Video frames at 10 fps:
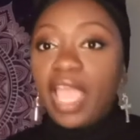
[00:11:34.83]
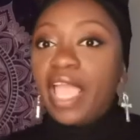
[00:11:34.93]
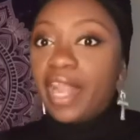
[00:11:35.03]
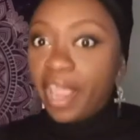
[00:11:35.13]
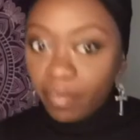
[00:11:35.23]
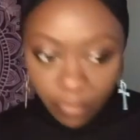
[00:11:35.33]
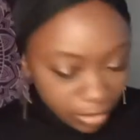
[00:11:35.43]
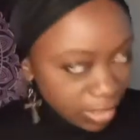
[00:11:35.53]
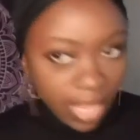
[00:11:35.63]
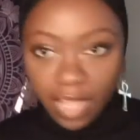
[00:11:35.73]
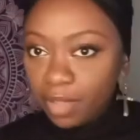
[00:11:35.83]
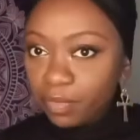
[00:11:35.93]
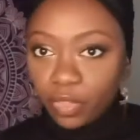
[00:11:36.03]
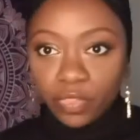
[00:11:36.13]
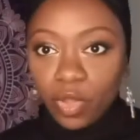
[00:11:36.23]
And every
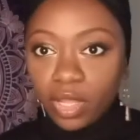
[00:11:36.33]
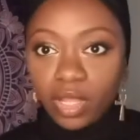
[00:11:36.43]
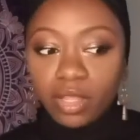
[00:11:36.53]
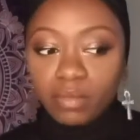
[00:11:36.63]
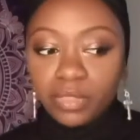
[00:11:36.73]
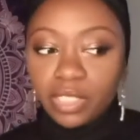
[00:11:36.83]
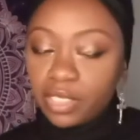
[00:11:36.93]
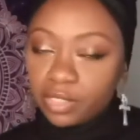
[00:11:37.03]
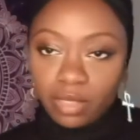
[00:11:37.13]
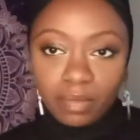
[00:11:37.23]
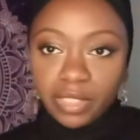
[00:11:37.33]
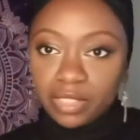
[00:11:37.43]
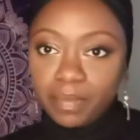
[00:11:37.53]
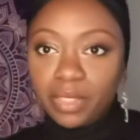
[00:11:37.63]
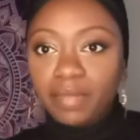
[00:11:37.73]
time the thought comes that it's going to be
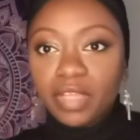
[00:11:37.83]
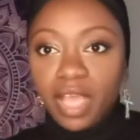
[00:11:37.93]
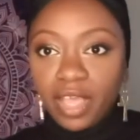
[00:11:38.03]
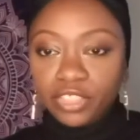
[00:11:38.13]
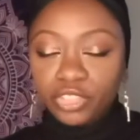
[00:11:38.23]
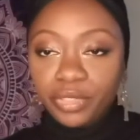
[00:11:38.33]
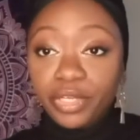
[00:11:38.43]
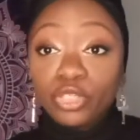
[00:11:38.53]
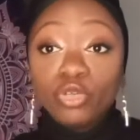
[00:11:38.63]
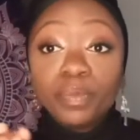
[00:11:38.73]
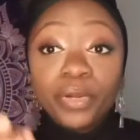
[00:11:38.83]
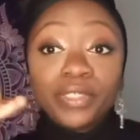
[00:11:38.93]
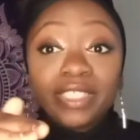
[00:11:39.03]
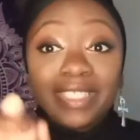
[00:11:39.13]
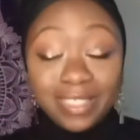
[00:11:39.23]
something of the contrary, you
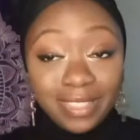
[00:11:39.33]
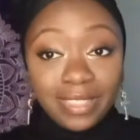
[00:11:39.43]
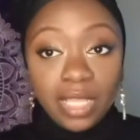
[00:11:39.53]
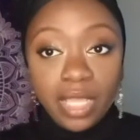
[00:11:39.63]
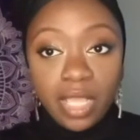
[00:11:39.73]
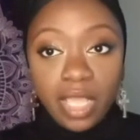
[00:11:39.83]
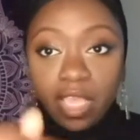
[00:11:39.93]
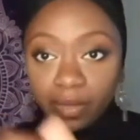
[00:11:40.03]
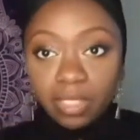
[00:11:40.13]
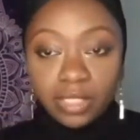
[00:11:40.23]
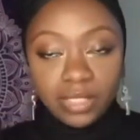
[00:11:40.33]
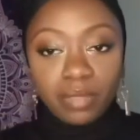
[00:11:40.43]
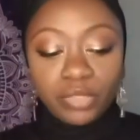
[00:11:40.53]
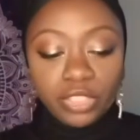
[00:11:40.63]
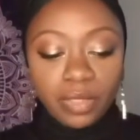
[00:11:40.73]
persist in the
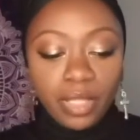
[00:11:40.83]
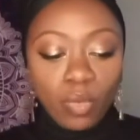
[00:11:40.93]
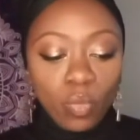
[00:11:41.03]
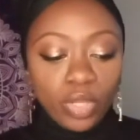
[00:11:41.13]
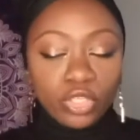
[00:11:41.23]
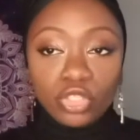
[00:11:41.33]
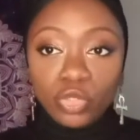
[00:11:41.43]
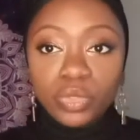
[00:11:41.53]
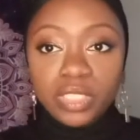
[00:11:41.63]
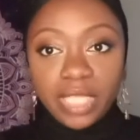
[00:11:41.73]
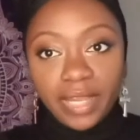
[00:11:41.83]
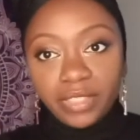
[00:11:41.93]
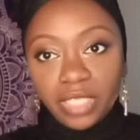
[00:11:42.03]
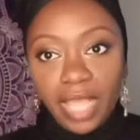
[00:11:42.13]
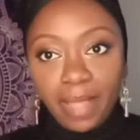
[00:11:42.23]
assumption that what you
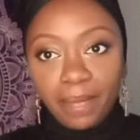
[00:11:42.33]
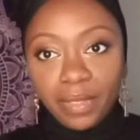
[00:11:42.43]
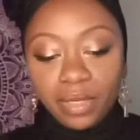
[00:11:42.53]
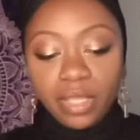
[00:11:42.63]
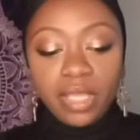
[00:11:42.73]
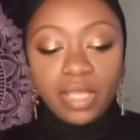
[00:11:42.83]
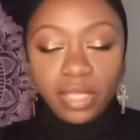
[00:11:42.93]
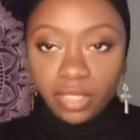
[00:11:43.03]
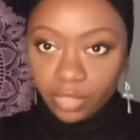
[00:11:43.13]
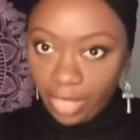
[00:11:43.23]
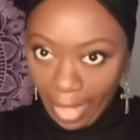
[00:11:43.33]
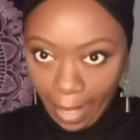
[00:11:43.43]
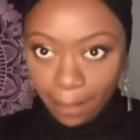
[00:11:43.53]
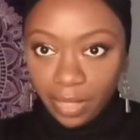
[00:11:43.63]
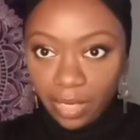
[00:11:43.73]
desire to happen is
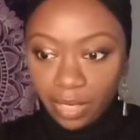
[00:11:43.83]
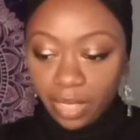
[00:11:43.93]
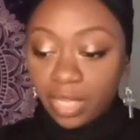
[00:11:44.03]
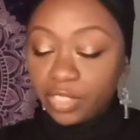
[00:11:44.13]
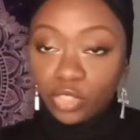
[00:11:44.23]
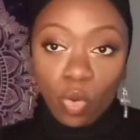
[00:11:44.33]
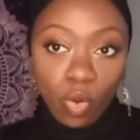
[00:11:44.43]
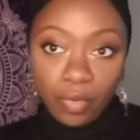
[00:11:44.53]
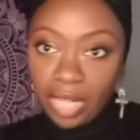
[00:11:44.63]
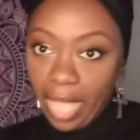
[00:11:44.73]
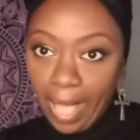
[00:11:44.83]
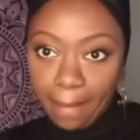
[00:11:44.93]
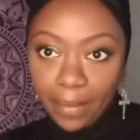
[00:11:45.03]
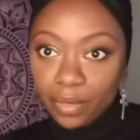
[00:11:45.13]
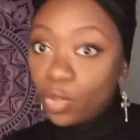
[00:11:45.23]
happening, it's already
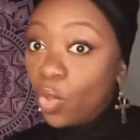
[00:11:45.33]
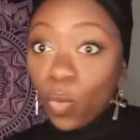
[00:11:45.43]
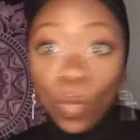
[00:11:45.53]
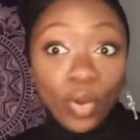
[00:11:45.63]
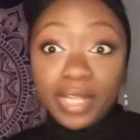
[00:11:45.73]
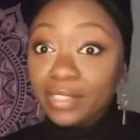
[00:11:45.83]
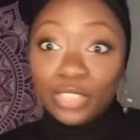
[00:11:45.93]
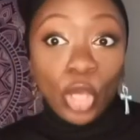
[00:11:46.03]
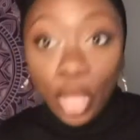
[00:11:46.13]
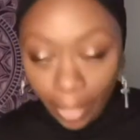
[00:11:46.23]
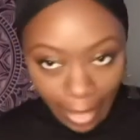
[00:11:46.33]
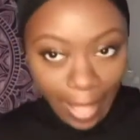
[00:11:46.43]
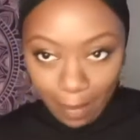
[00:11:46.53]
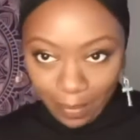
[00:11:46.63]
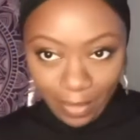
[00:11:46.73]
happened, or it's going to
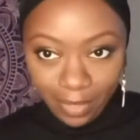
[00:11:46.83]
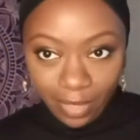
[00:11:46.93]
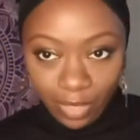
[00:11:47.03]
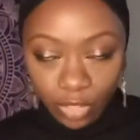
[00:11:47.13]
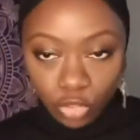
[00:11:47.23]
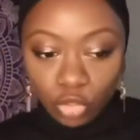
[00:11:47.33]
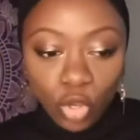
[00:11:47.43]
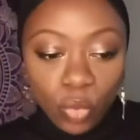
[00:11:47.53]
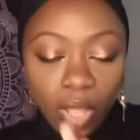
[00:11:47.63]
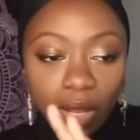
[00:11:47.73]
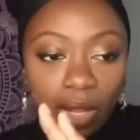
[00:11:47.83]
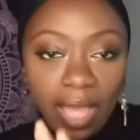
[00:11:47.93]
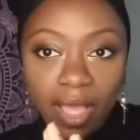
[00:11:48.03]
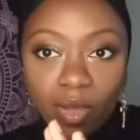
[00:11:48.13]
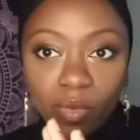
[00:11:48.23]
happen. You don't
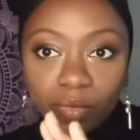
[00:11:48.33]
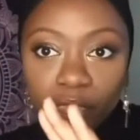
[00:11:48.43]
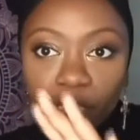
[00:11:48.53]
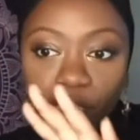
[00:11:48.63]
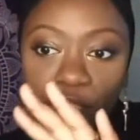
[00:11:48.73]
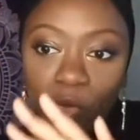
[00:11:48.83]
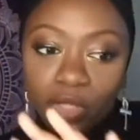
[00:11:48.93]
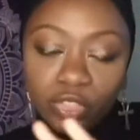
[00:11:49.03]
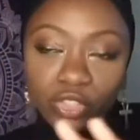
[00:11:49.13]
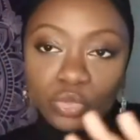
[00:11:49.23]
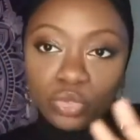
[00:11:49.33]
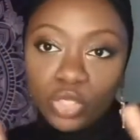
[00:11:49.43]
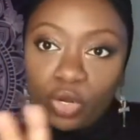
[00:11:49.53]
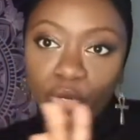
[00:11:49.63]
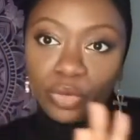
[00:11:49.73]
allow the thoughts to
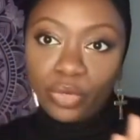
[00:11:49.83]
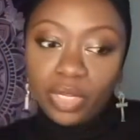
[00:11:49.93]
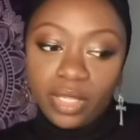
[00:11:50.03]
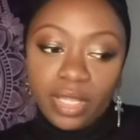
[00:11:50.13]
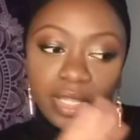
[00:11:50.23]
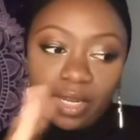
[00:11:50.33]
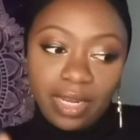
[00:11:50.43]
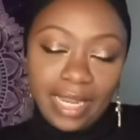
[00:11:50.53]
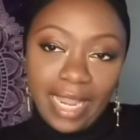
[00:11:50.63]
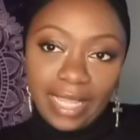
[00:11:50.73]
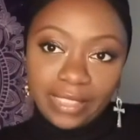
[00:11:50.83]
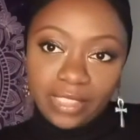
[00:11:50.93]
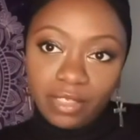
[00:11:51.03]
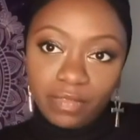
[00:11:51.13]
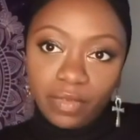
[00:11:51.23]
turn
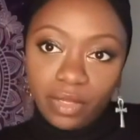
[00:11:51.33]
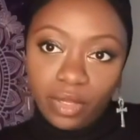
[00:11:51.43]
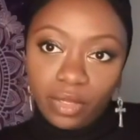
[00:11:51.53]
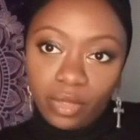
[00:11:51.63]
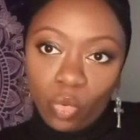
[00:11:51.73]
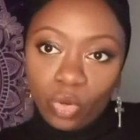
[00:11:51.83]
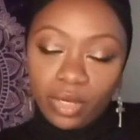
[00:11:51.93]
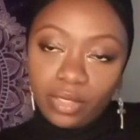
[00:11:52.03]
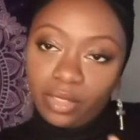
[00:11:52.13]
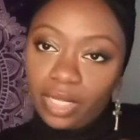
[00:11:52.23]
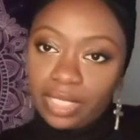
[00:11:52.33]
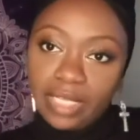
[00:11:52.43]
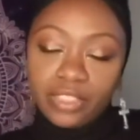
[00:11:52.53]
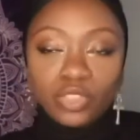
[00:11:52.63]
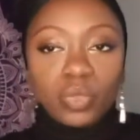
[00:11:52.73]
negative or
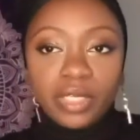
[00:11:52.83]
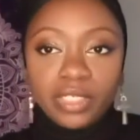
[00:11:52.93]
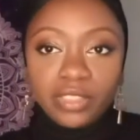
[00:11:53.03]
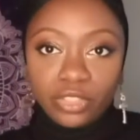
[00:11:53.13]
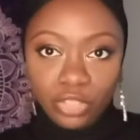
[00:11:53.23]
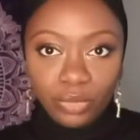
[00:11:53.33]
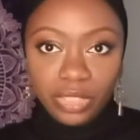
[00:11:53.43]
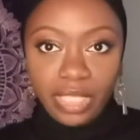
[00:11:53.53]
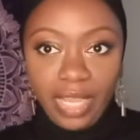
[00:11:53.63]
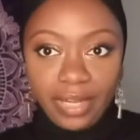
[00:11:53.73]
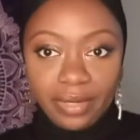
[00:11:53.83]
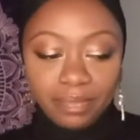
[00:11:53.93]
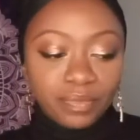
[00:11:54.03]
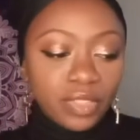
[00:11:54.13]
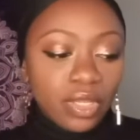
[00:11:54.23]
against what it is that you desire.